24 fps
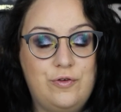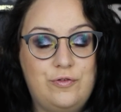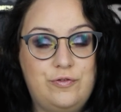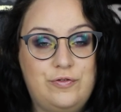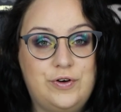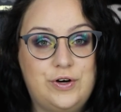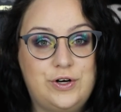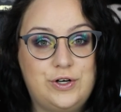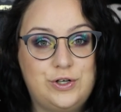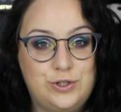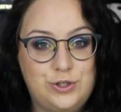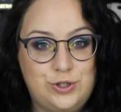
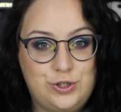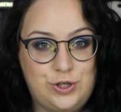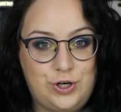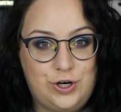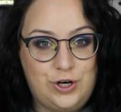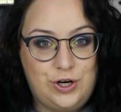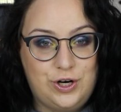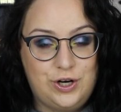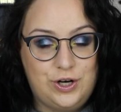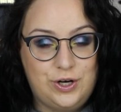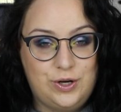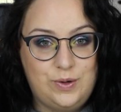for
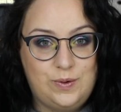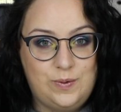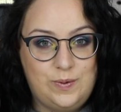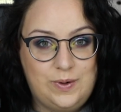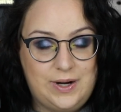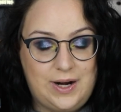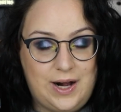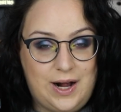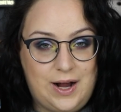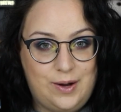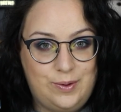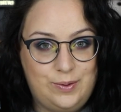sure
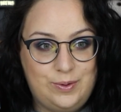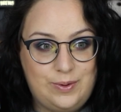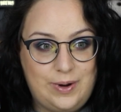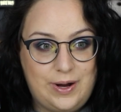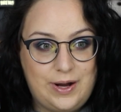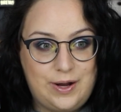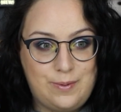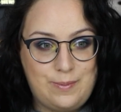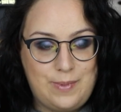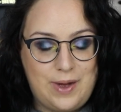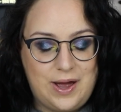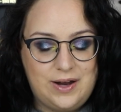what I would
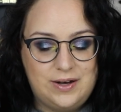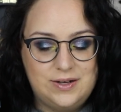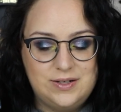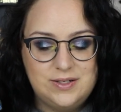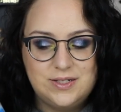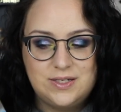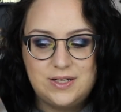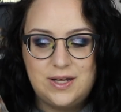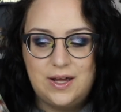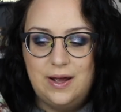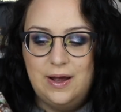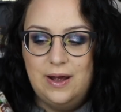
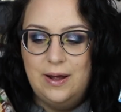recommend.